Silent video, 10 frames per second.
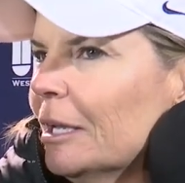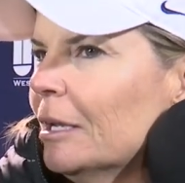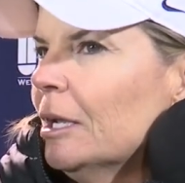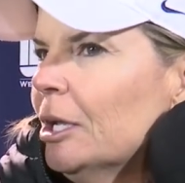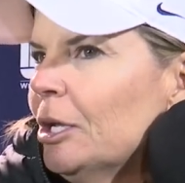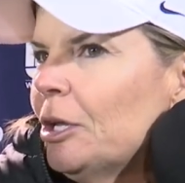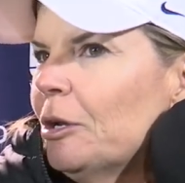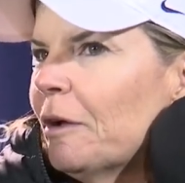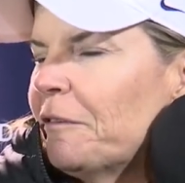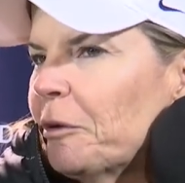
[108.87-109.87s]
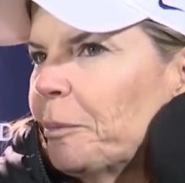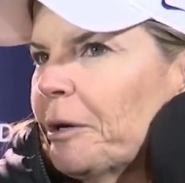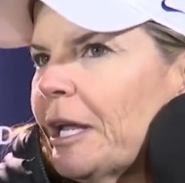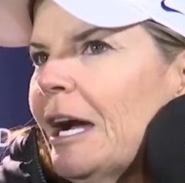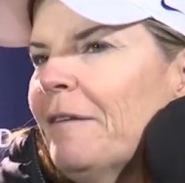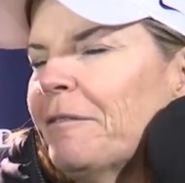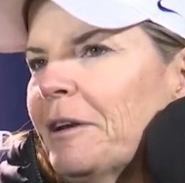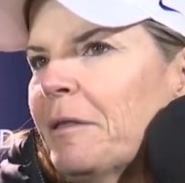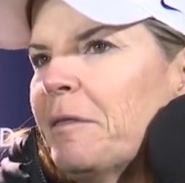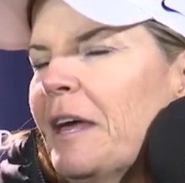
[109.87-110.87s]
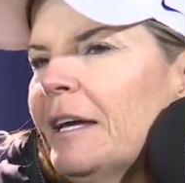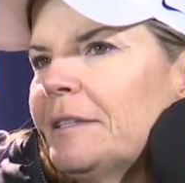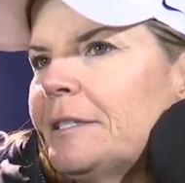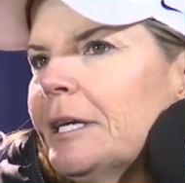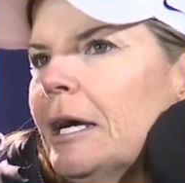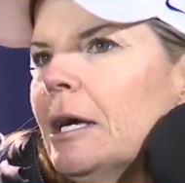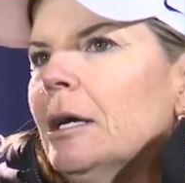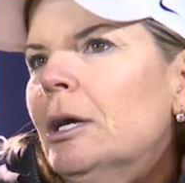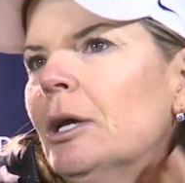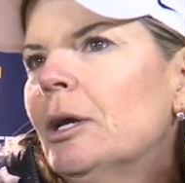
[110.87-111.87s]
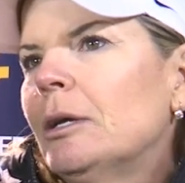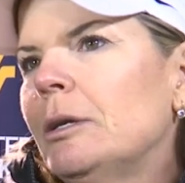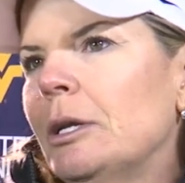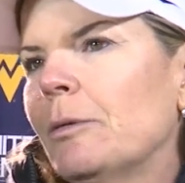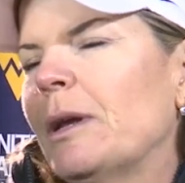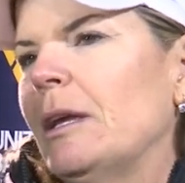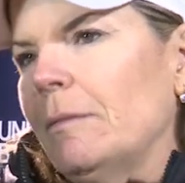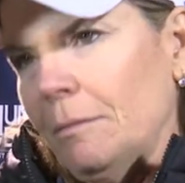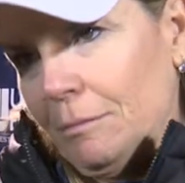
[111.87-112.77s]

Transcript: And, you know, I feel pretty confident that, you know, we